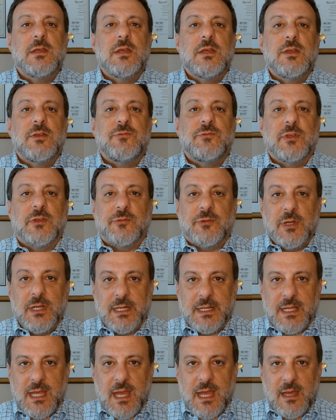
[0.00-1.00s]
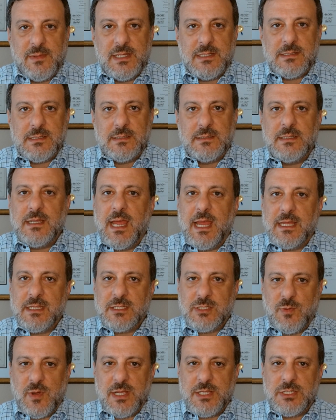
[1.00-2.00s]
Feel free to comment,
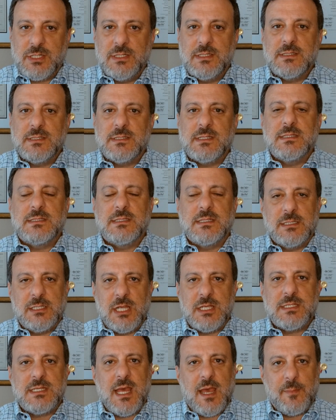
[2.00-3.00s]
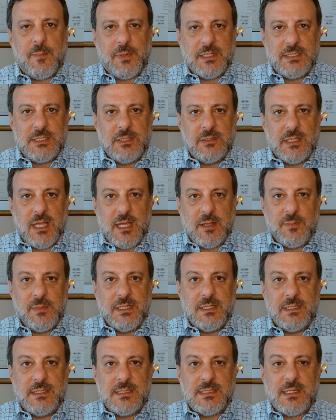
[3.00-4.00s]
ask questions, and suggest topics you'd like me
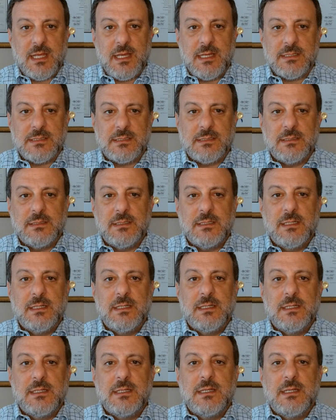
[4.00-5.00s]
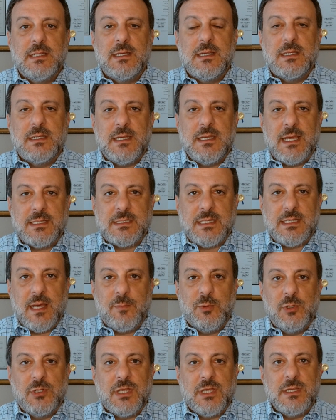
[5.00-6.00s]
to discuss. Next
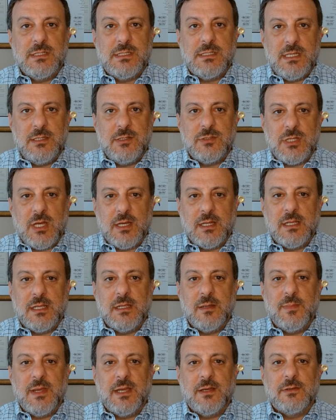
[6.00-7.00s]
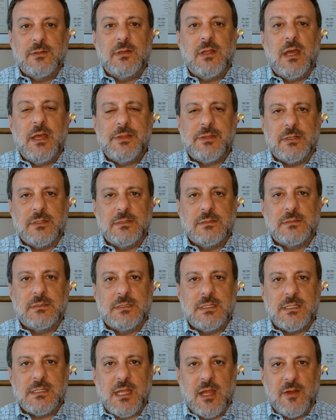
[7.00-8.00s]
up, we'll continue talking about other
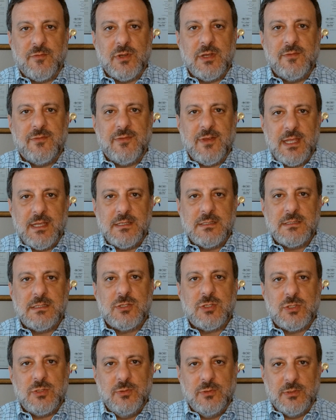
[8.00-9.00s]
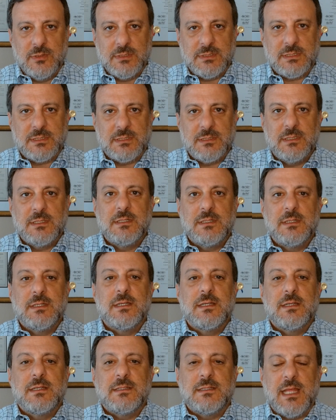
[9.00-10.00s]
discovery phase tools.
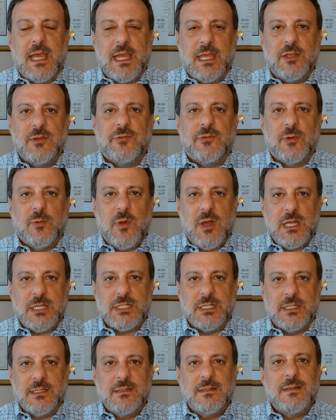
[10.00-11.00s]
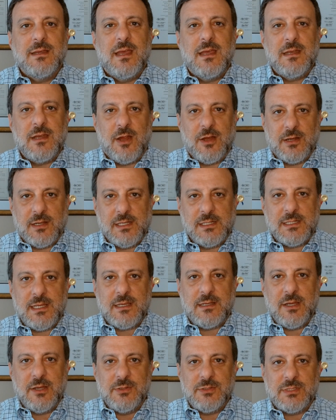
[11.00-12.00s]
Thank you for watching An
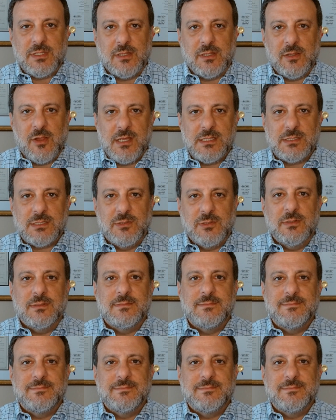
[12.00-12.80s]
Architect Goes to Law School.